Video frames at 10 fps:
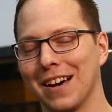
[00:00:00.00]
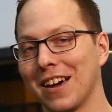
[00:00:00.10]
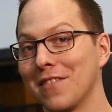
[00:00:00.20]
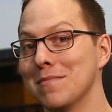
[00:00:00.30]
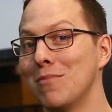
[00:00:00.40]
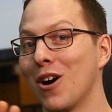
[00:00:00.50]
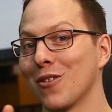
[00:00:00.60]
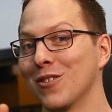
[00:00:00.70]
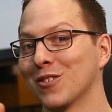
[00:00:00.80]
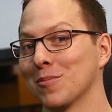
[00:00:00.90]
Kind of a
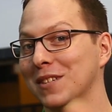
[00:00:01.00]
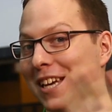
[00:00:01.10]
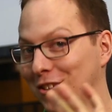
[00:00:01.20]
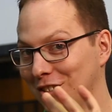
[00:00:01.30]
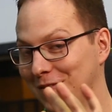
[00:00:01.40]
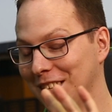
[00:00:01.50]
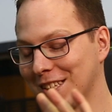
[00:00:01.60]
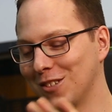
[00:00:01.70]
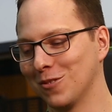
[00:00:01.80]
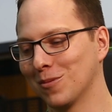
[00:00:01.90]
modern interpretation of a
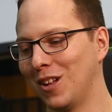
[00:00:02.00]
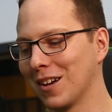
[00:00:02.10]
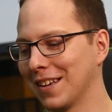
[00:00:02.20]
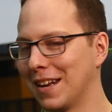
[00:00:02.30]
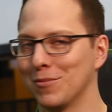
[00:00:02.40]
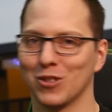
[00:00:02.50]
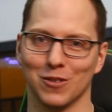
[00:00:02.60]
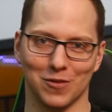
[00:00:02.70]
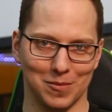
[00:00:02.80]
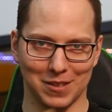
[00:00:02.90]
Nixie tube clock. And I'm
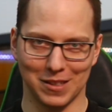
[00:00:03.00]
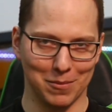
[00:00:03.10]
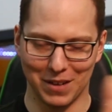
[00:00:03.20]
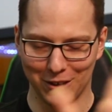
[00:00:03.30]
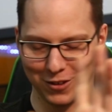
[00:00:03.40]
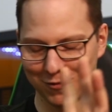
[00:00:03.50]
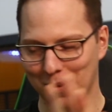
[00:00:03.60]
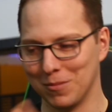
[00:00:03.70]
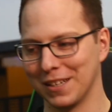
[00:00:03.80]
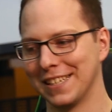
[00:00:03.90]
sure from the thumbnail you've
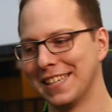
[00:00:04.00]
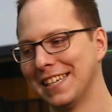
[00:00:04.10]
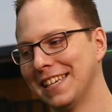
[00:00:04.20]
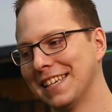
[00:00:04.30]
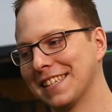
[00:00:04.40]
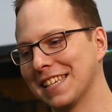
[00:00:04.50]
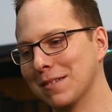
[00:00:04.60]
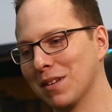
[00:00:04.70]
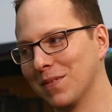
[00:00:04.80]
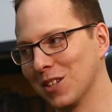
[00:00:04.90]
probably
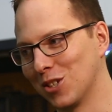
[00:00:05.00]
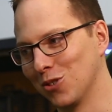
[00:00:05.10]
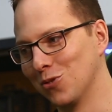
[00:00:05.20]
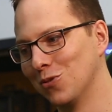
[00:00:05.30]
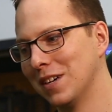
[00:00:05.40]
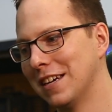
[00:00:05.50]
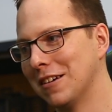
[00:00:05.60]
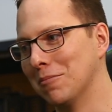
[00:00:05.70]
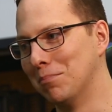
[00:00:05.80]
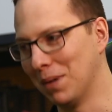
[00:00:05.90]
seen a bit of it too,
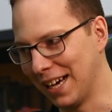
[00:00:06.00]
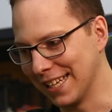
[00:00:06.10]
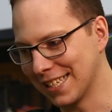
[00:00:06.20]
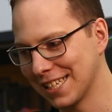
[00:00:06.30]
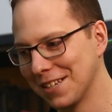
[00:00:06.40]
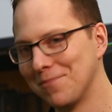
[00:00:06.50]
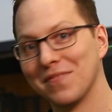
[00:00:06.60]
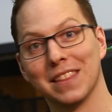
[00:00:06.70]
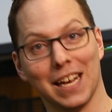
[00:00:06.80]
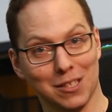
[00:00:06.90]
but
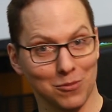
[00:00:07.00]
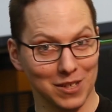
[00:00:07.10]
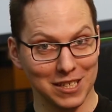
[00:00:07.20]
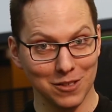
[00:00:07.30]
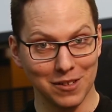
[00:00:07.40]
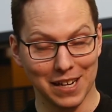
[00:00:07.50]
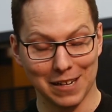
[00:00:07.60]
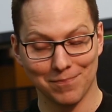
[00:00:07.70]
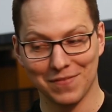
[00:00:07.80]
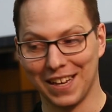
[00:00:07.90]
that's what we're going to do today.